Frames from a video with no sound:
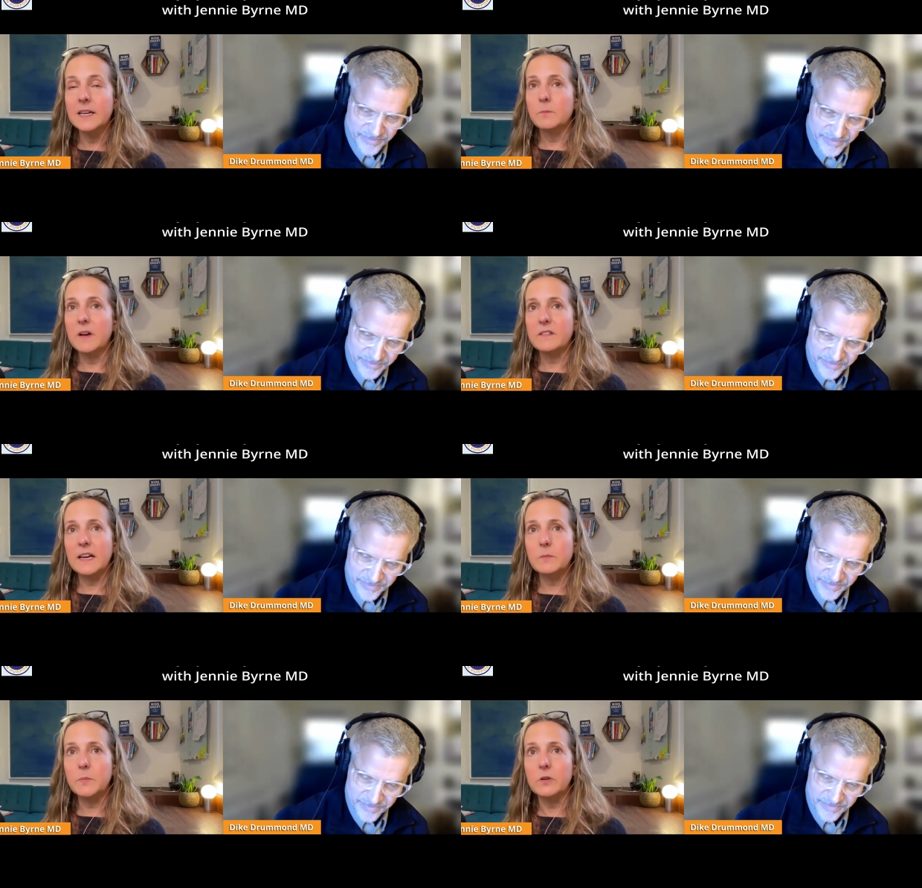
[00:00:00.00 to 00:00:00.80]
Speaker 1: My
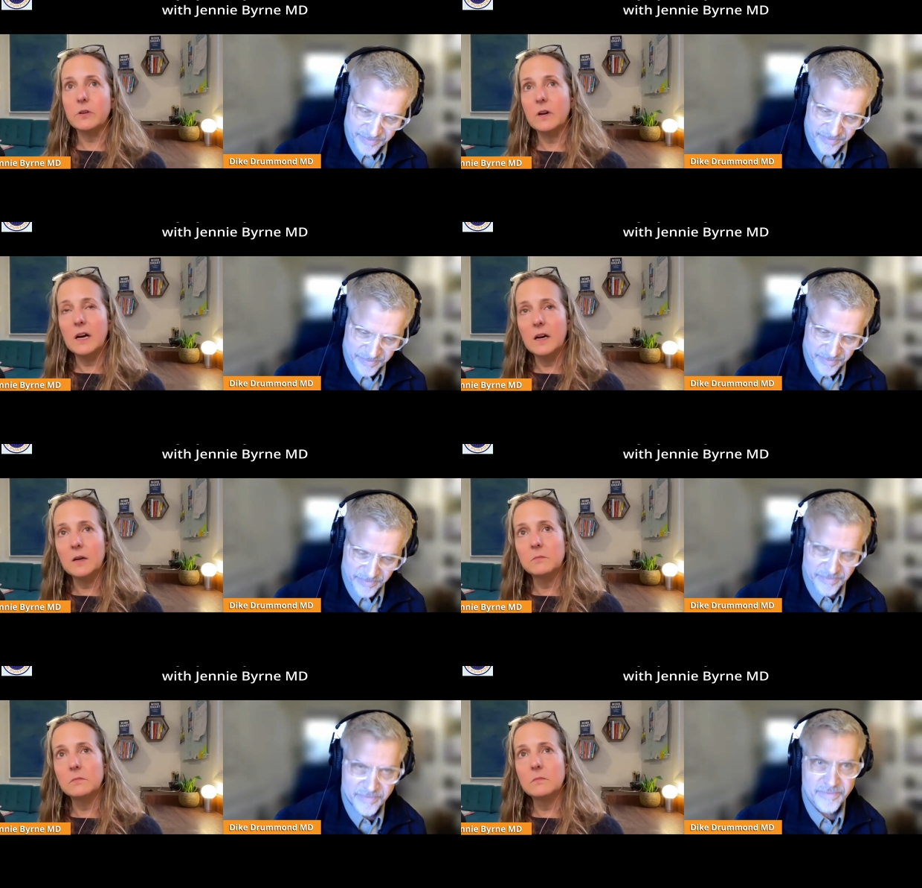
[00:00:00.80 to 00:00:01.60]
second book,
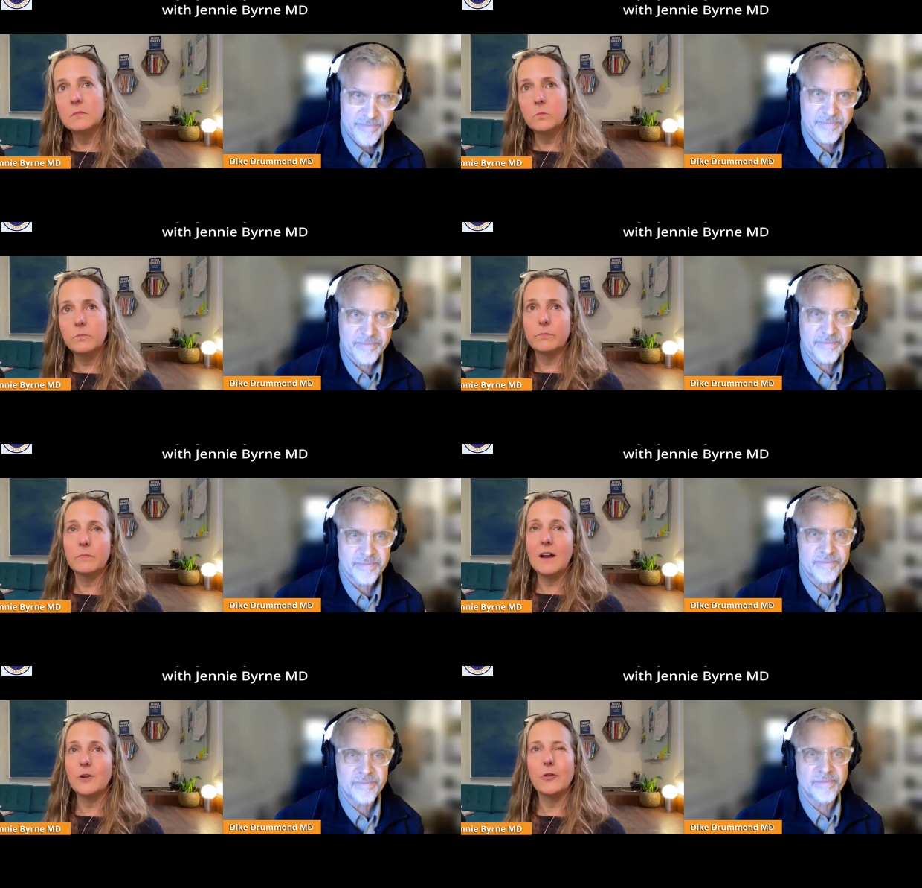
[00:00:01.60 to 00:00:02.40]
um,
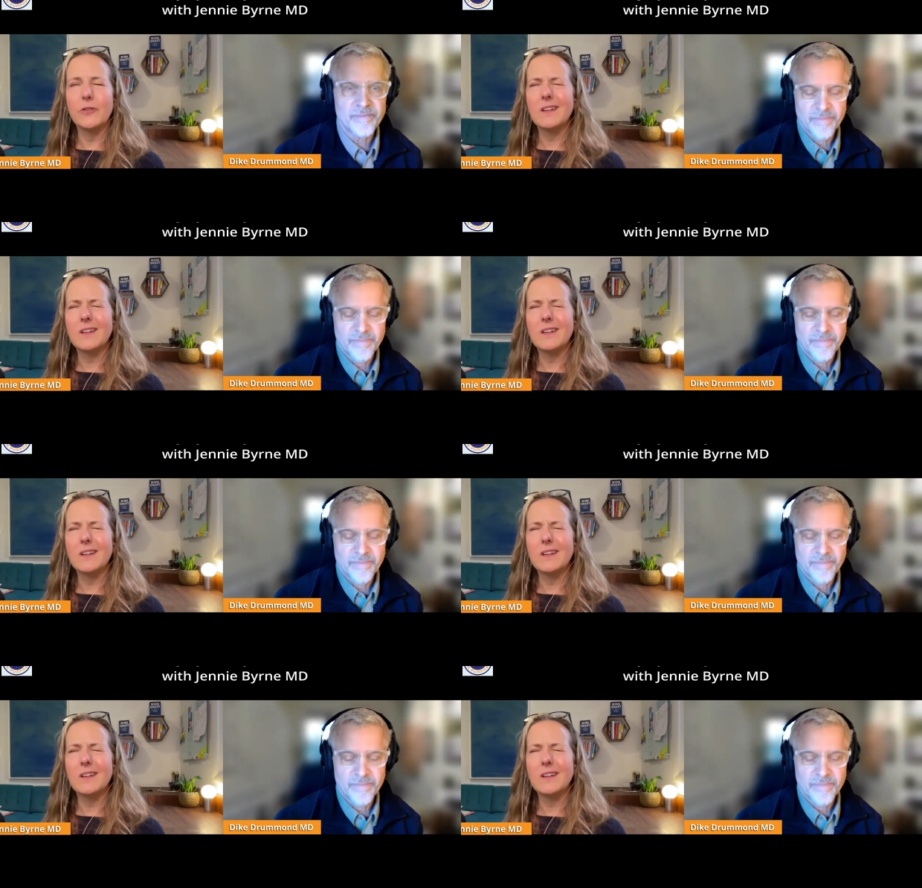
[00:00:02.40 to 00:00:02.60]
I don't know the